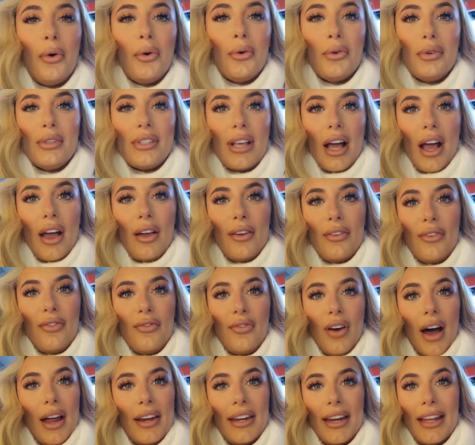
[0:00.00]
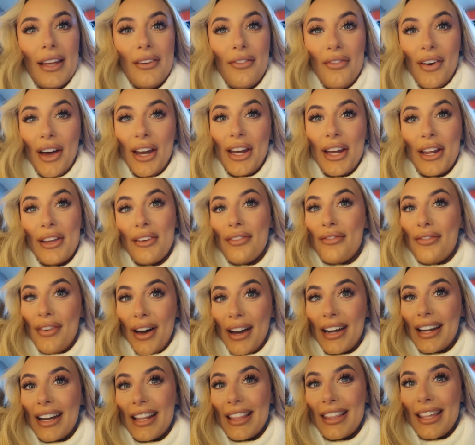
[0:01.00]
Also, funny
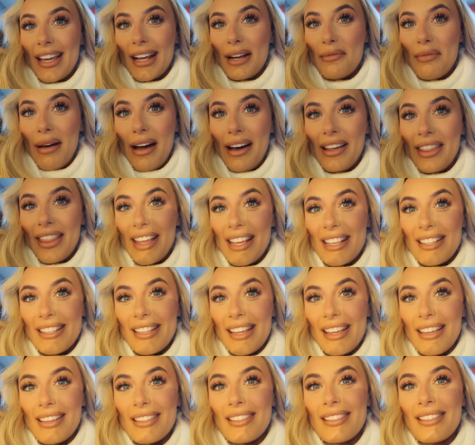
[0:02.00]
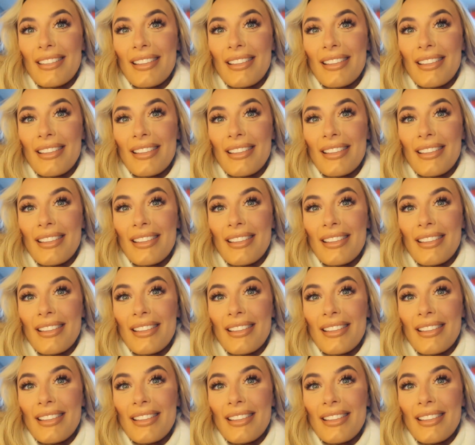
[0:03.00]
thing about this is...